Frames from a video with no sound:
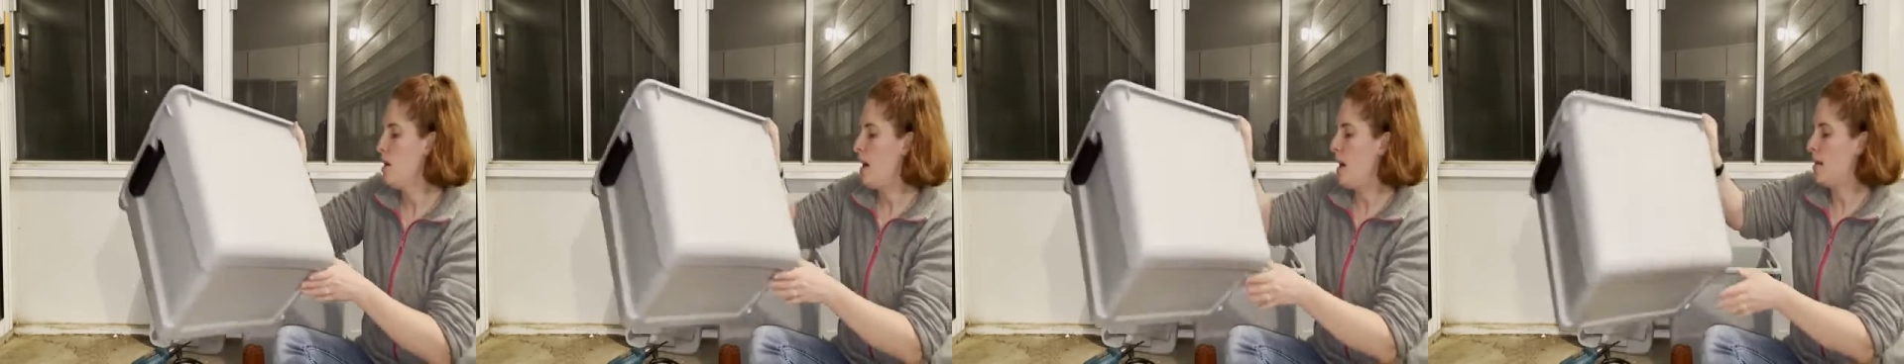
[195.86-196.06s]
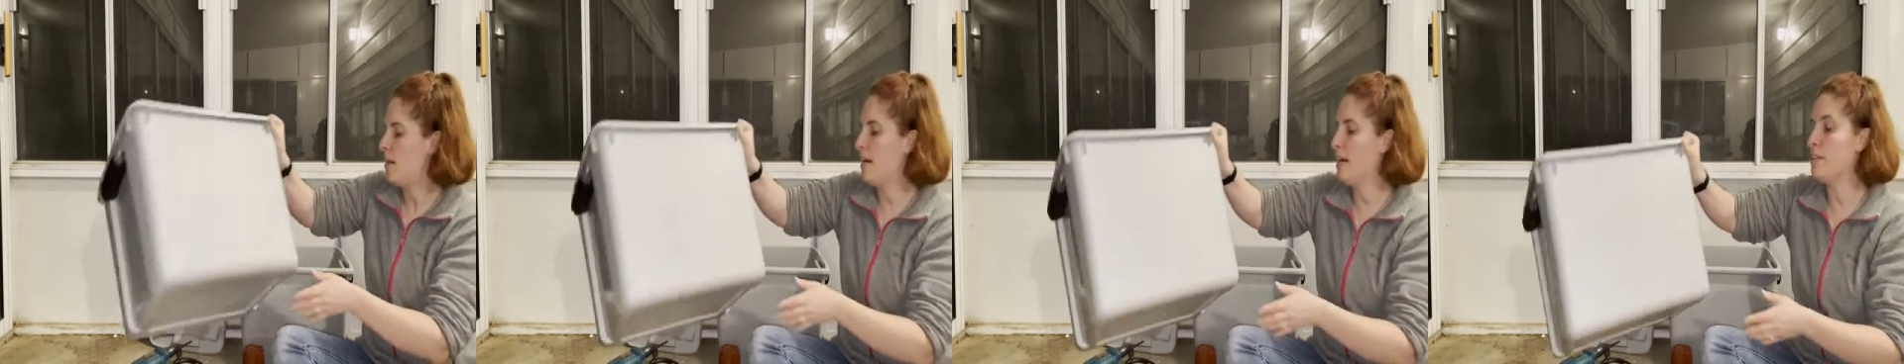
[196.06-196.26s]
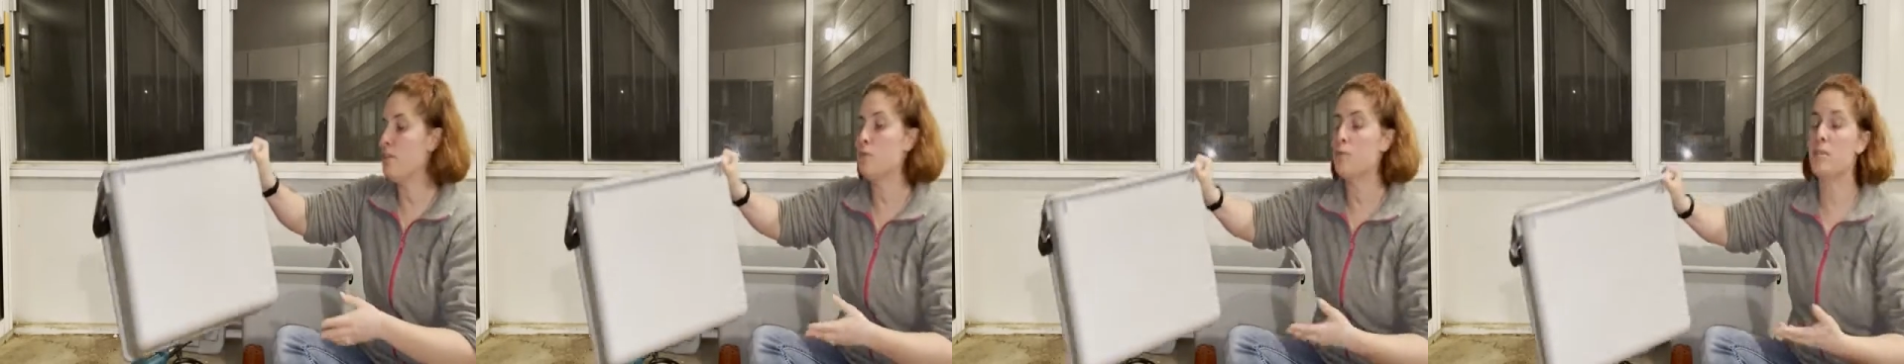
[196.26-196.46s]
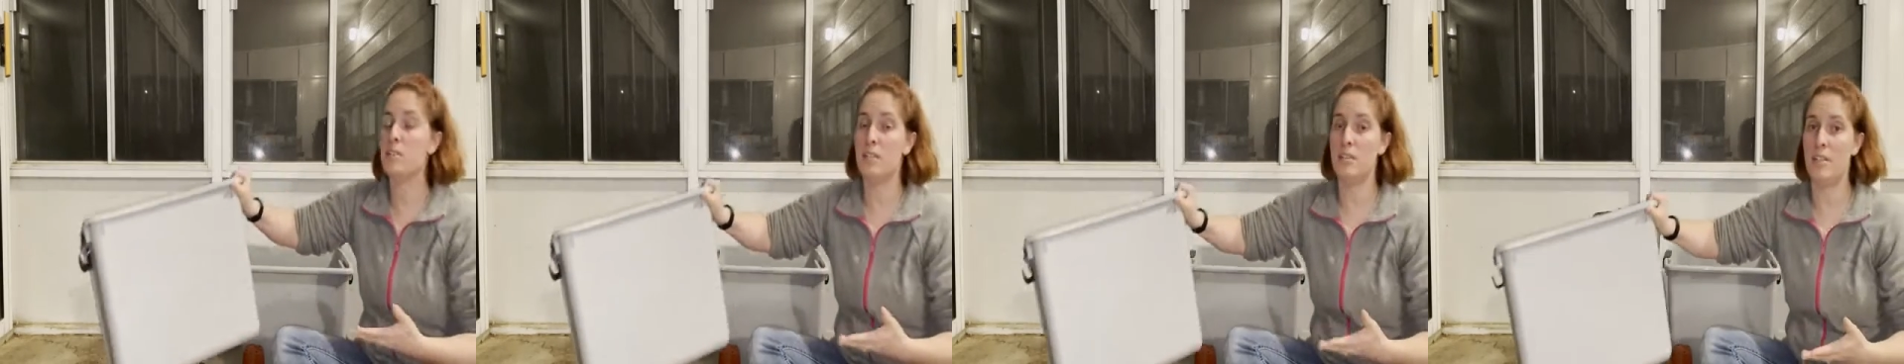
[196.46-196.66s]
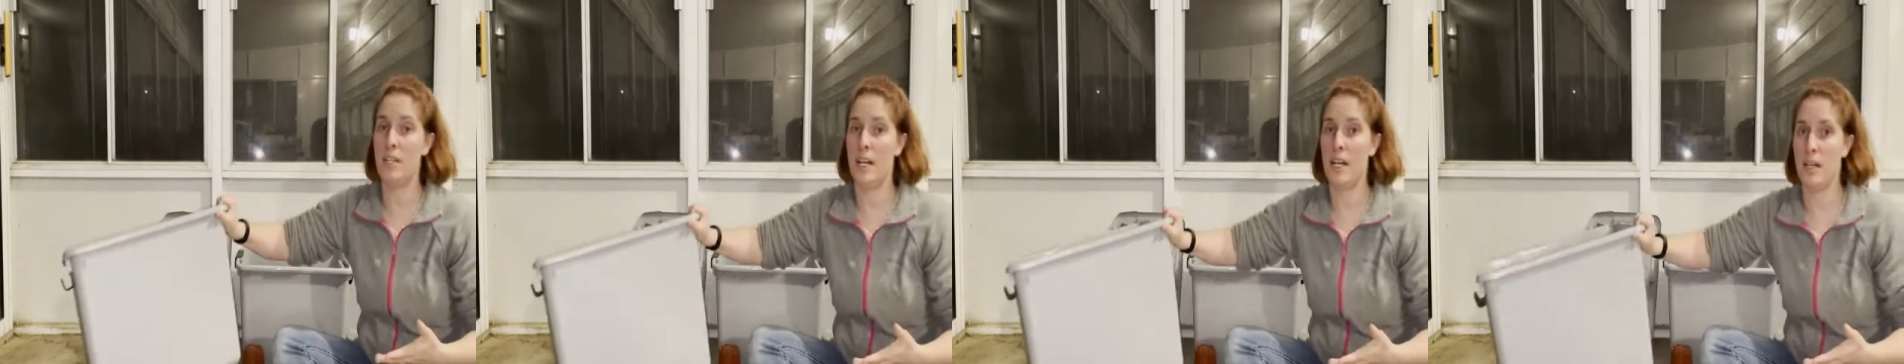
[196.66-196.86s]
And that's where
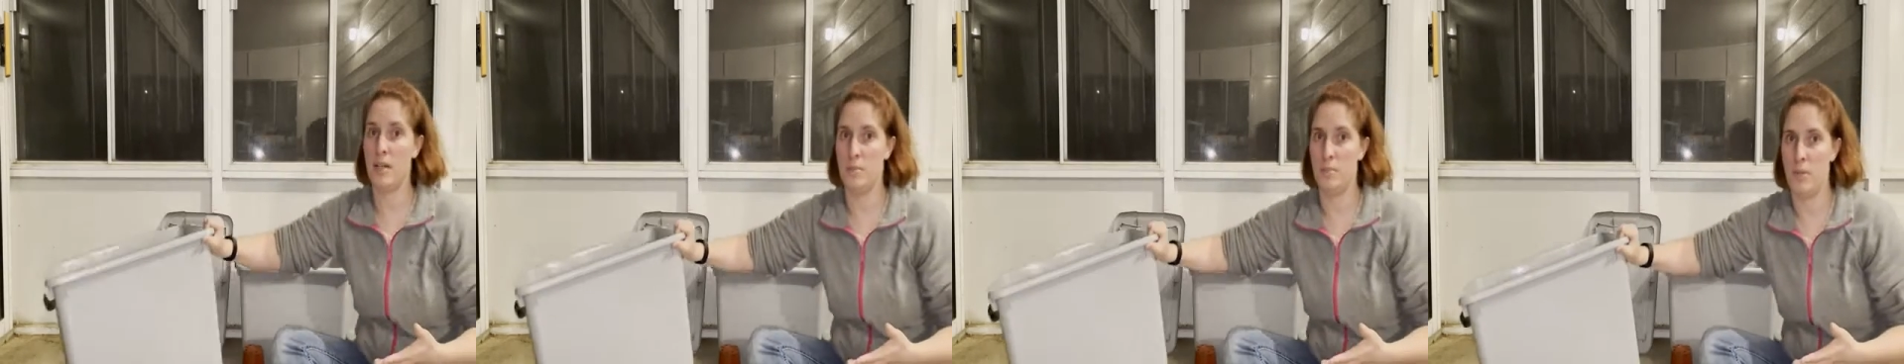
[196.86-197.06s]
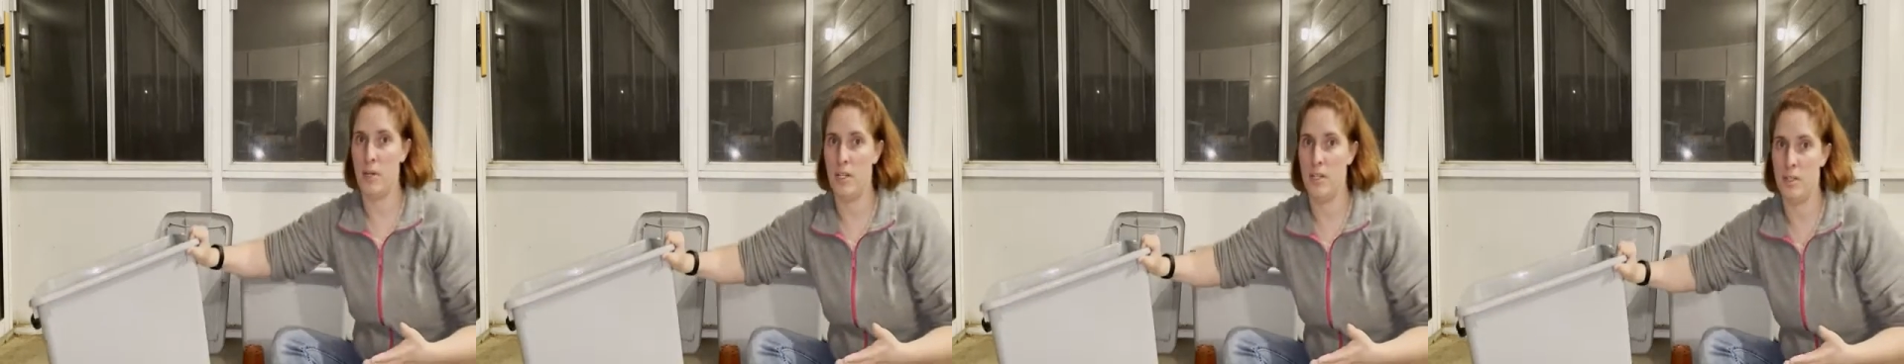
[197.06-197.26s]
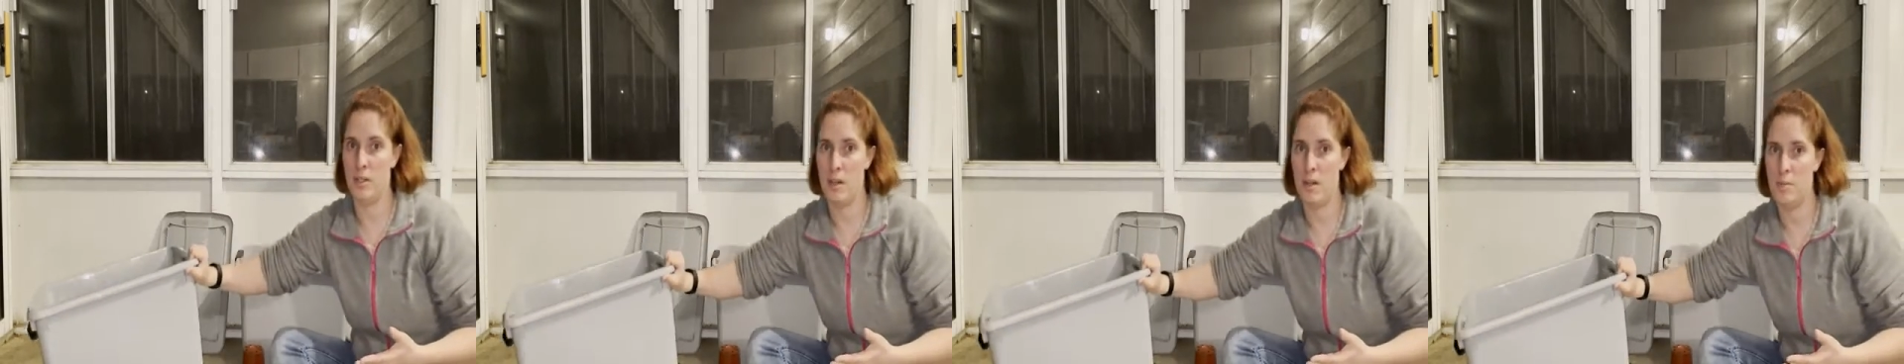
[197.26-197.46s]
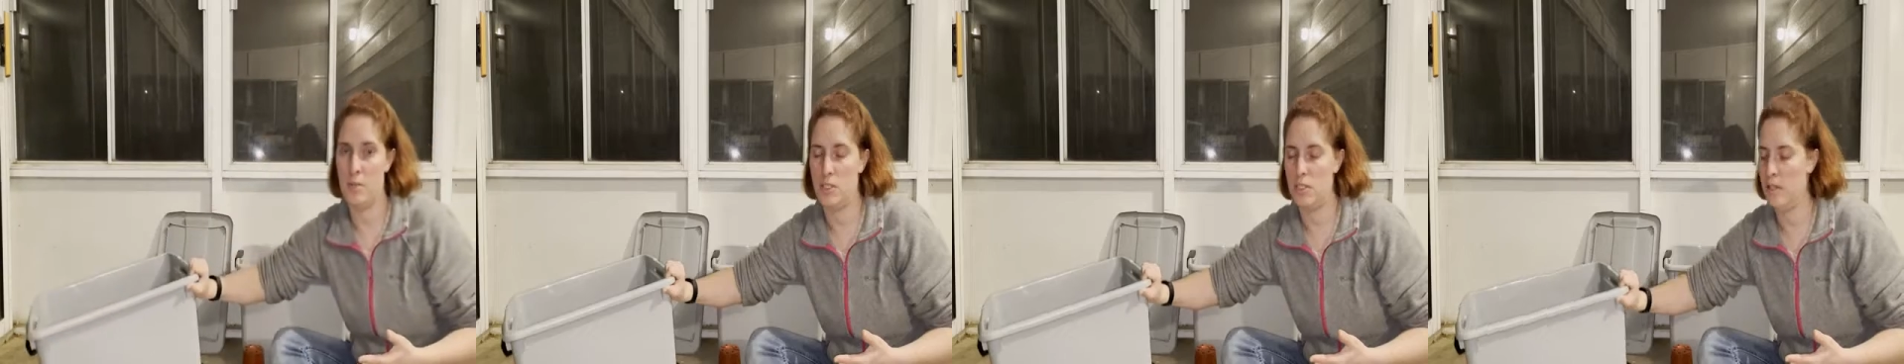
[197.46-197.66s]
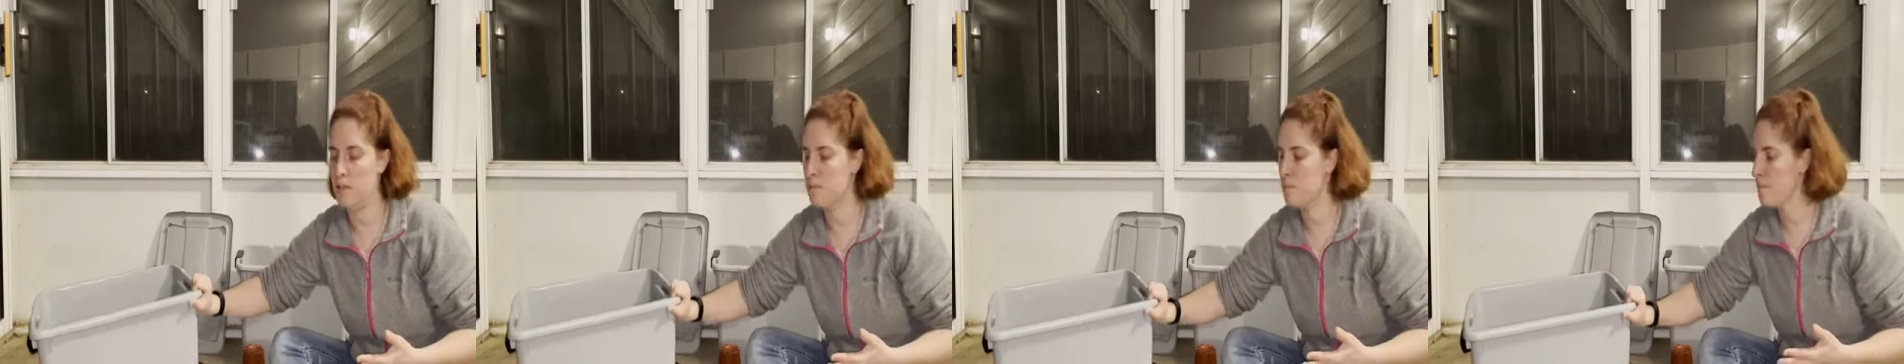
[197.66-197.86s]
the second bin
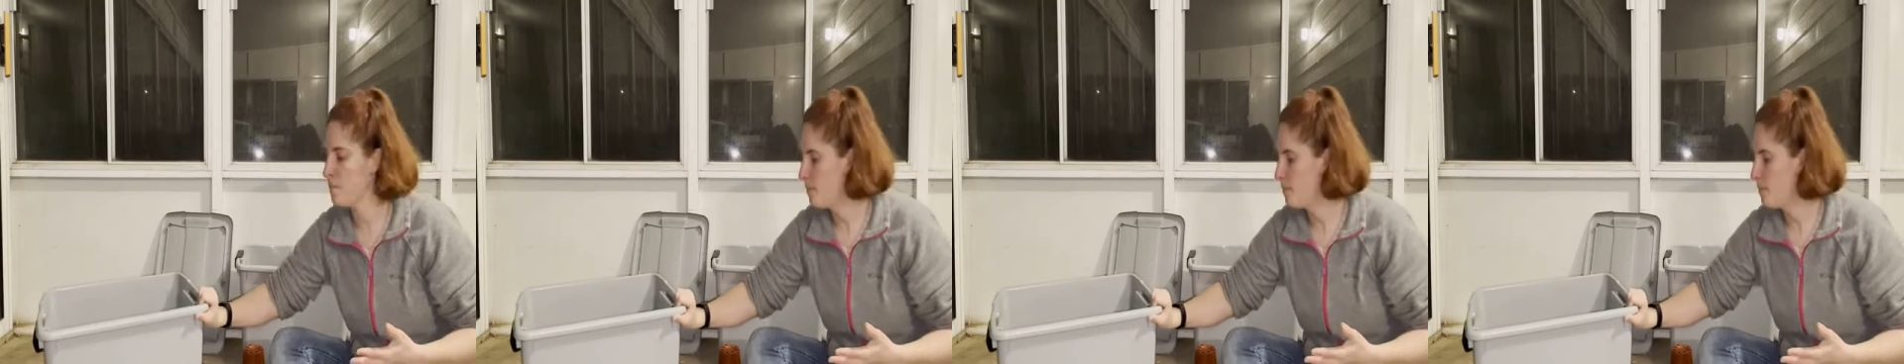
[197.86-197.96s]
comes in.